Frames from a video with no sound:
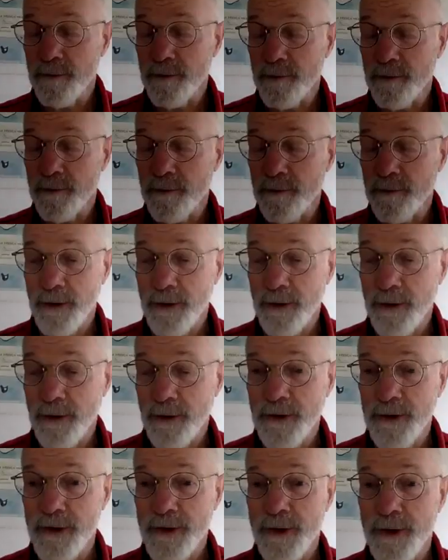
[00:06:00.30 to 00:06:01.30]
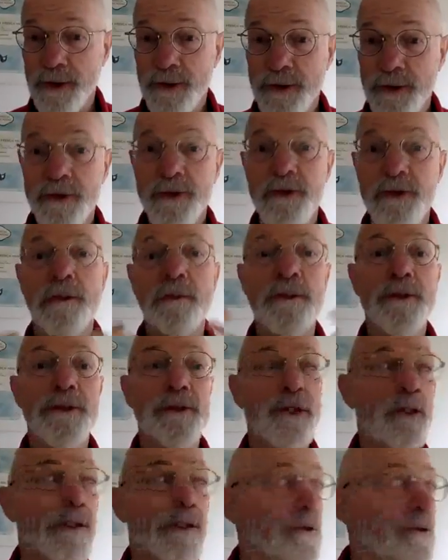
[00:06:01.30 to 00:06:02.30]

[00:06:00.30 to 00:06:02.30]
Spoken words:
my internal sensations, and I'm attending